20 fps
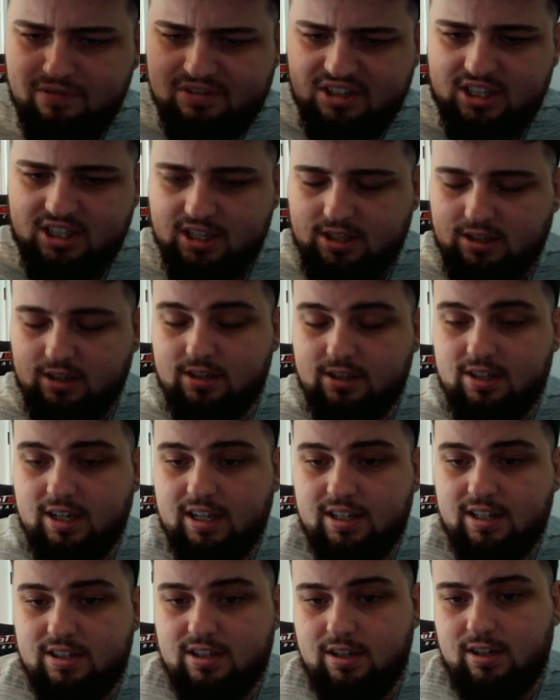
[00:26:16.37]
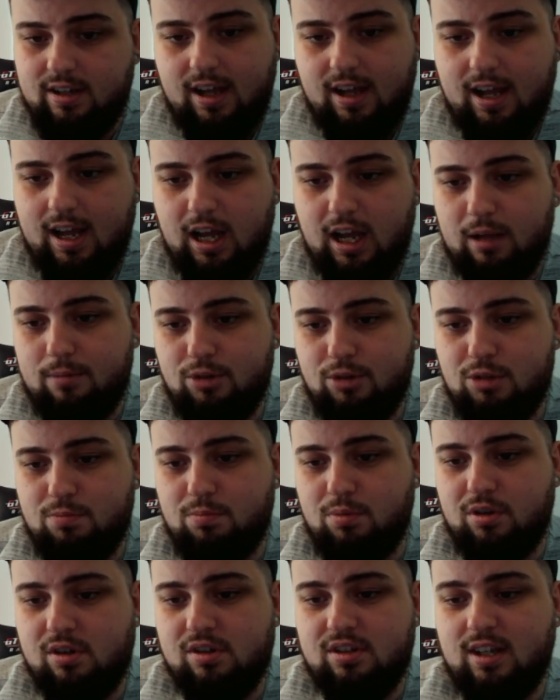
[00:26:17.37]
distance answer, just
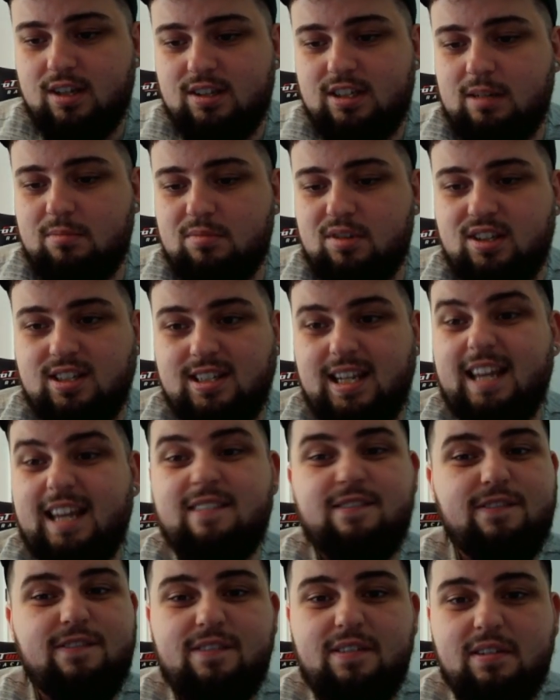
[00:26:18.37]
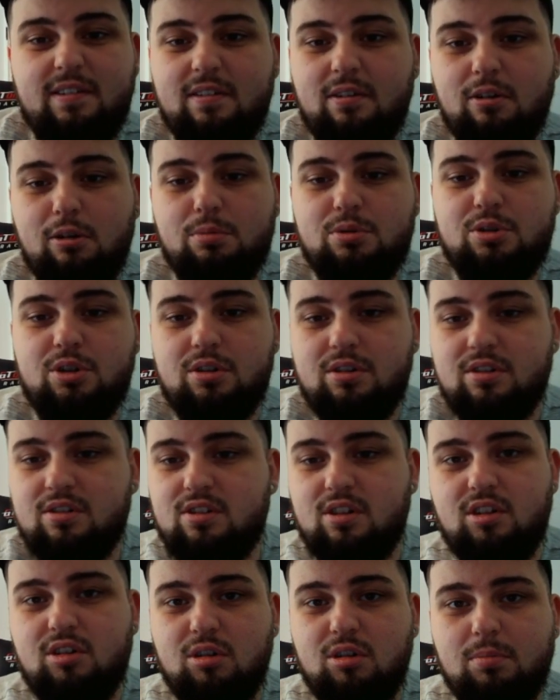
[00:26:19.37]
because that seems a safe option,
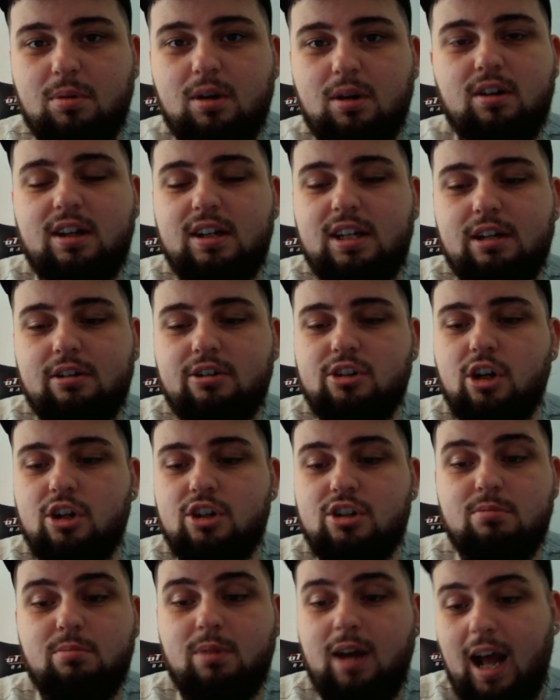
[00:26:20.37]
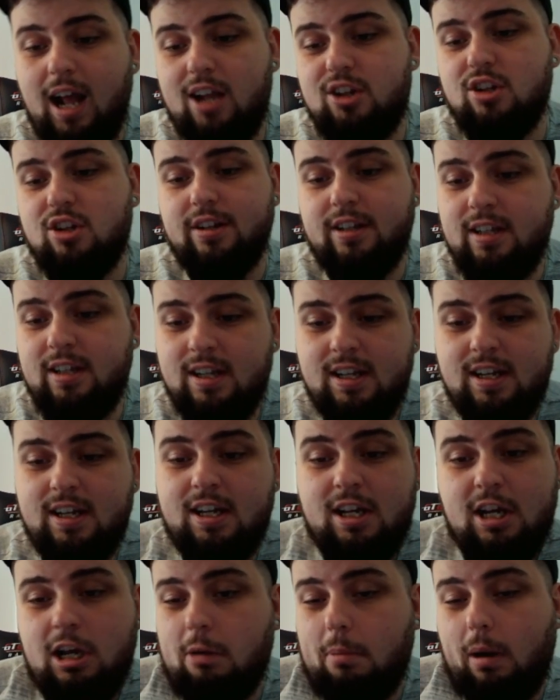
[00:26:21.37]
so you're not parking near a junction. But actually,
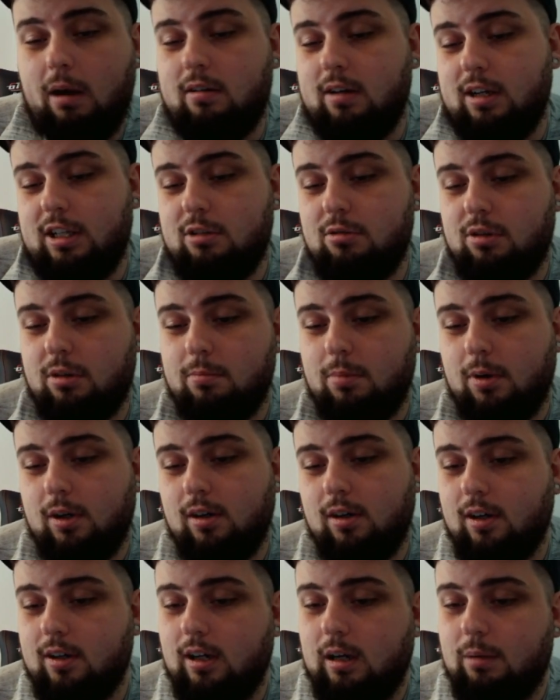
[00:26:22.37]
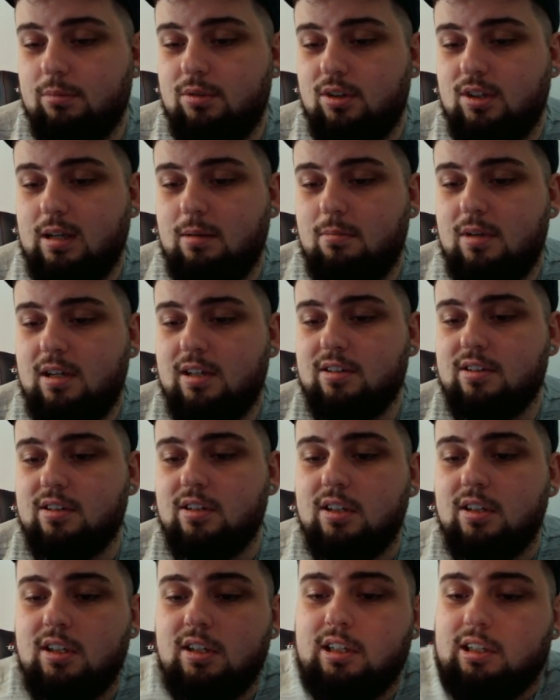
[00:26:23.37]
apparently you can park up to 10 metres.
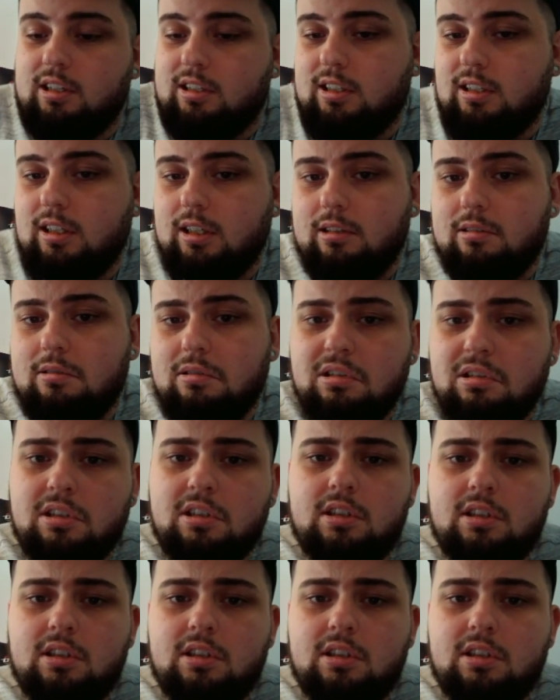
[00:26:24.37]
So,